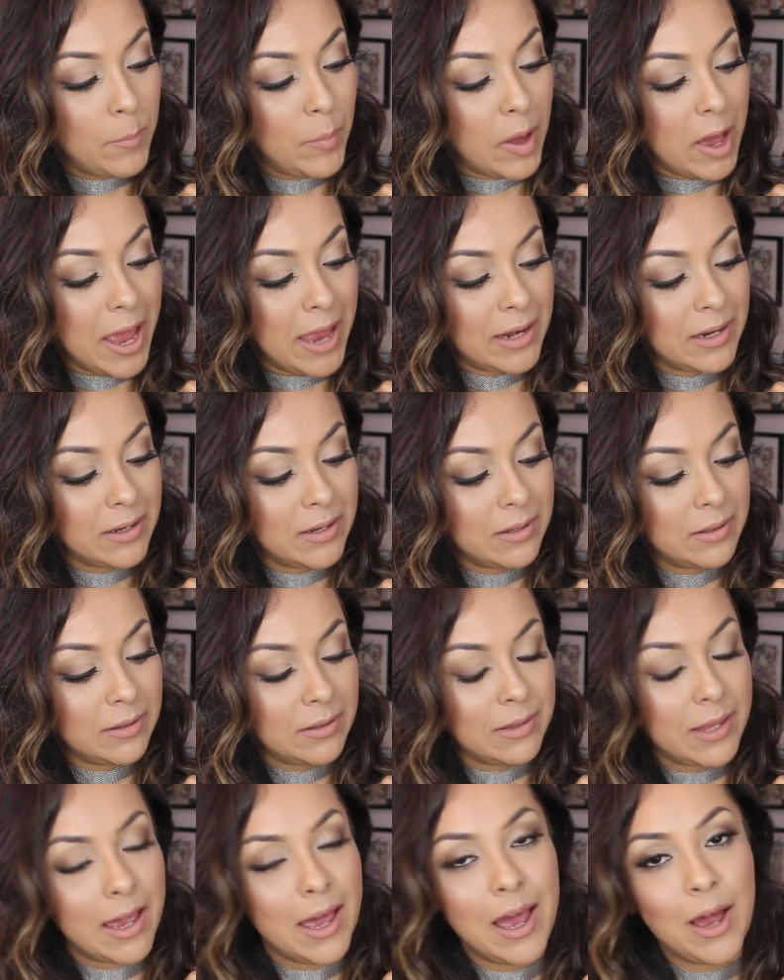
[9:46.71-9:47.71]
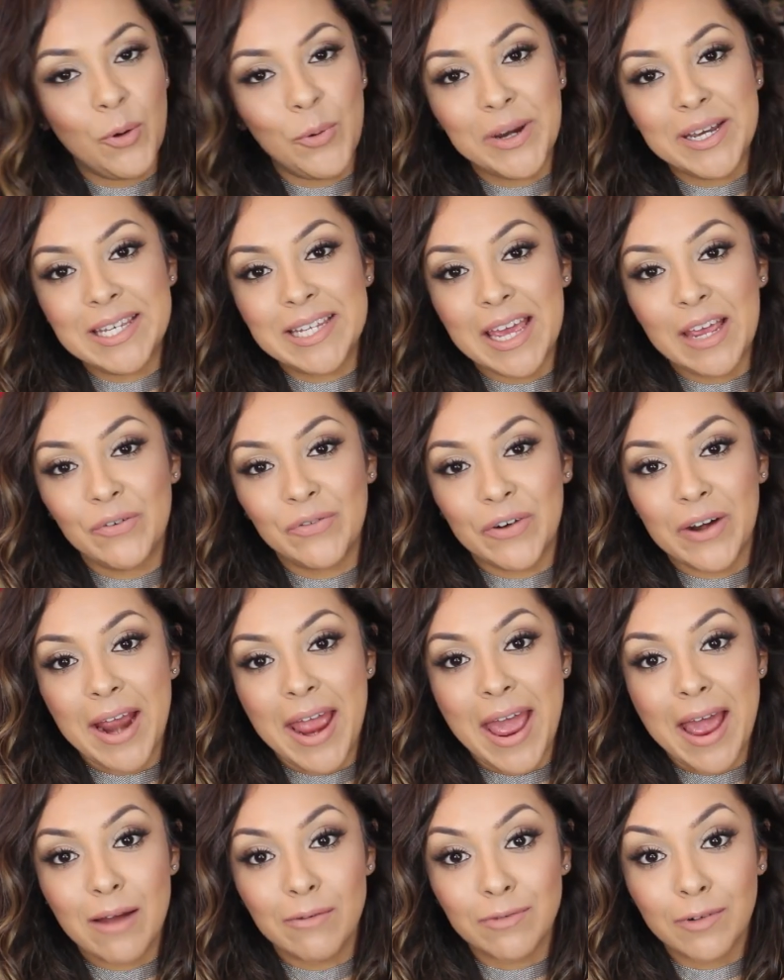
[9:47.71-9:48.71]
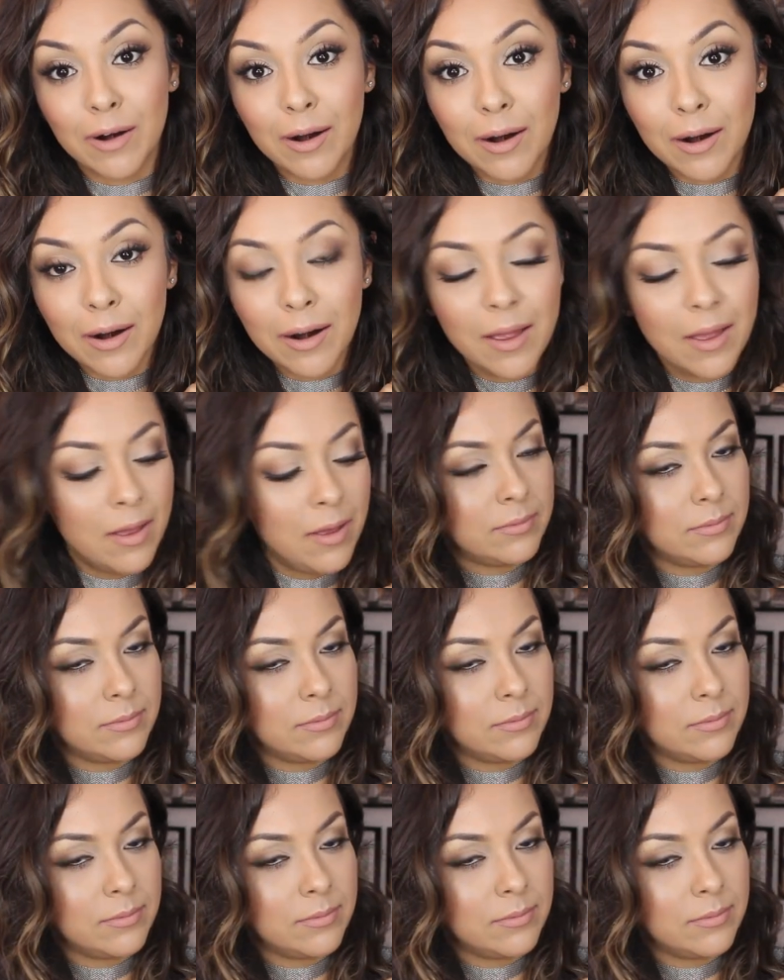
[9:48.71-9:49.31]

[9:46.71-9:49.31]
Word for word: but that would take forever.